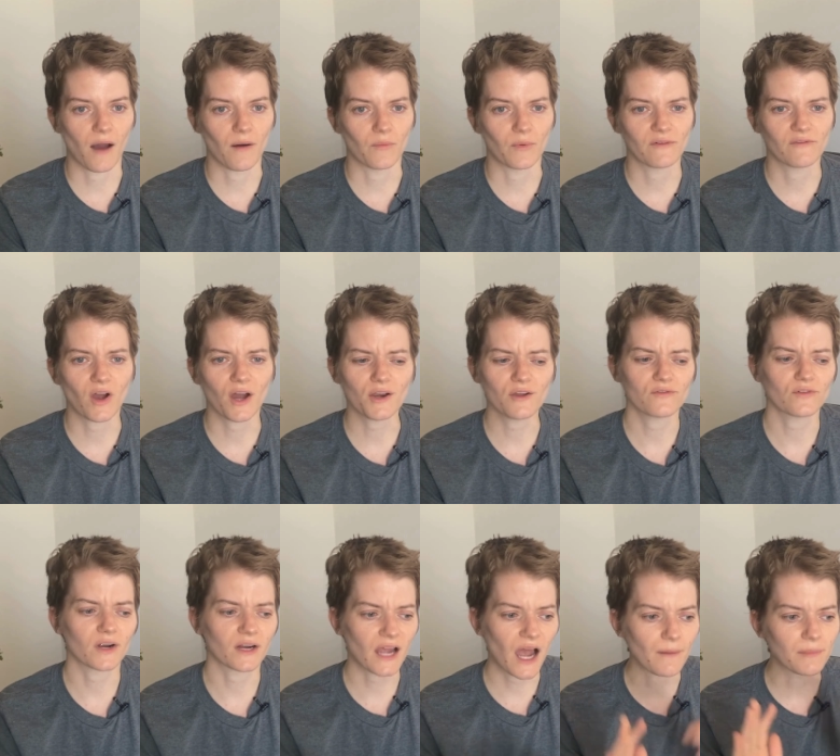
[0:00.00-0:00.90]
We've gone
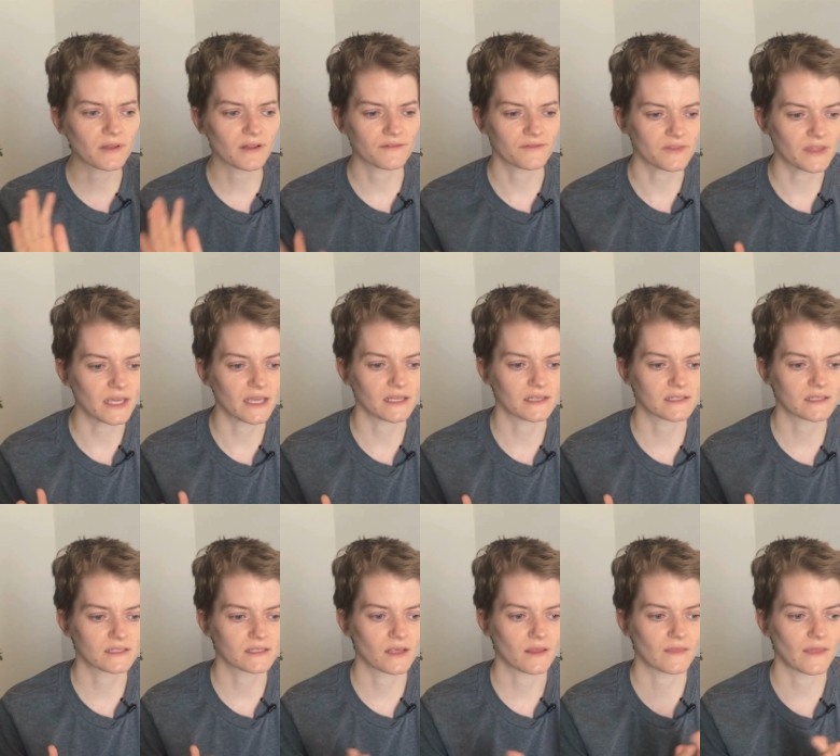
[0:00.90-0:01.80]
over a couple of
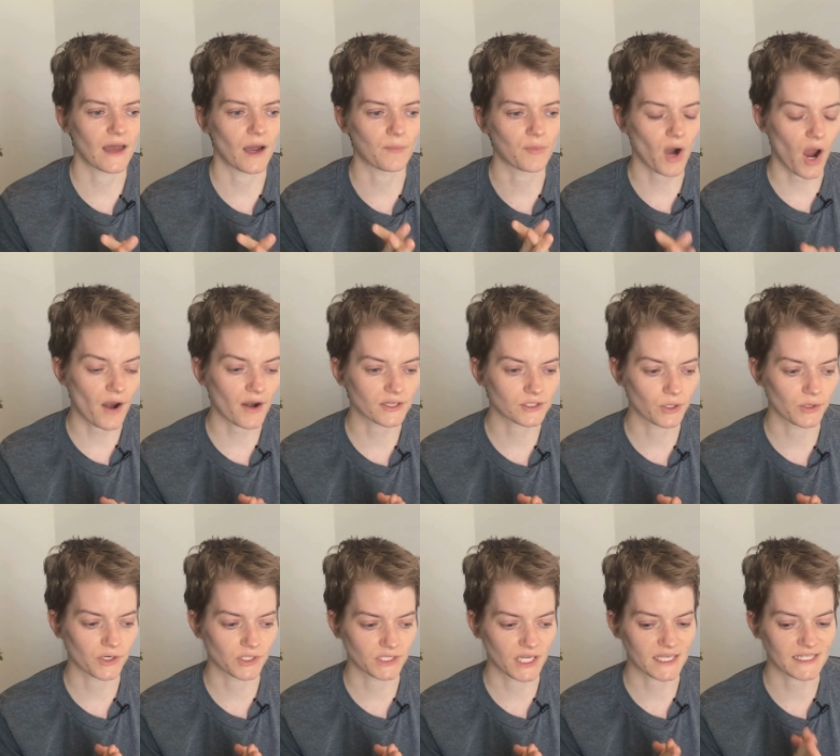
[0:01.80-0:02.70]
things that a product
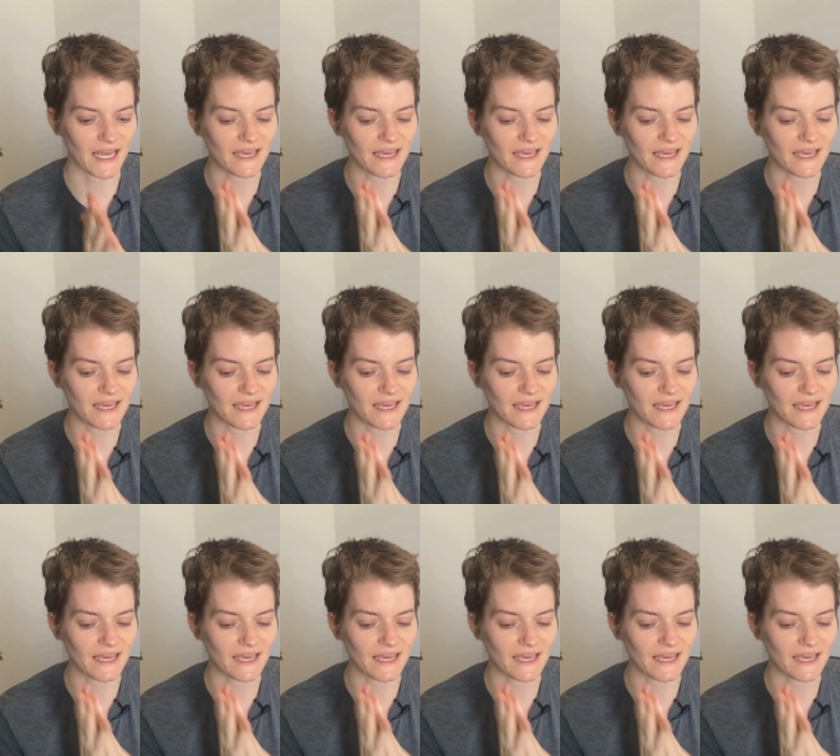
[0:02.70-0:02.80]
owner does.